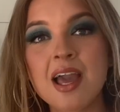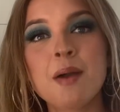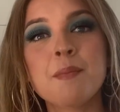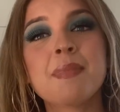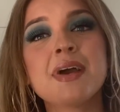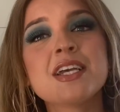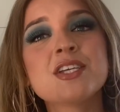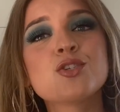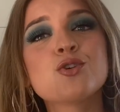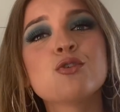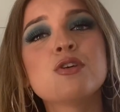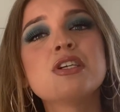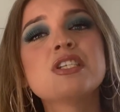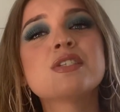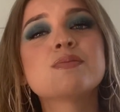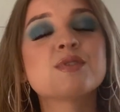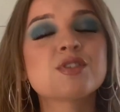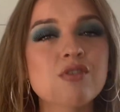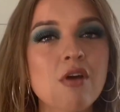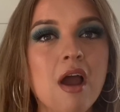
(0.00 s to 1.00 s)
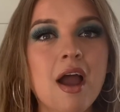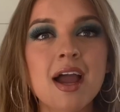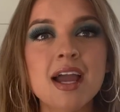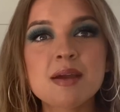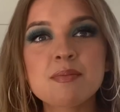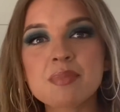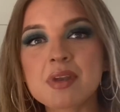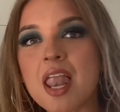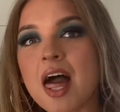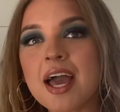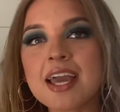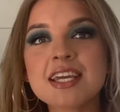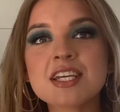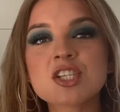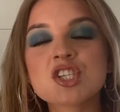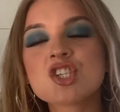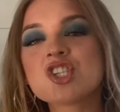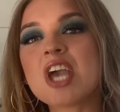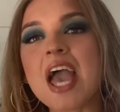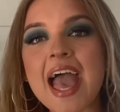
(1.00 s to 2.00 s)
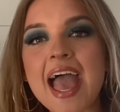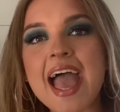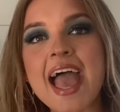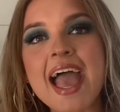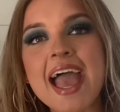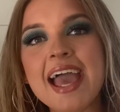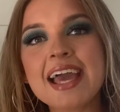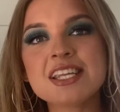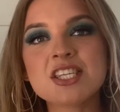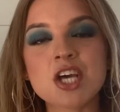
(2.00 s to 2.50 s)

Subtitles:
Make sure you subscribe, like, share,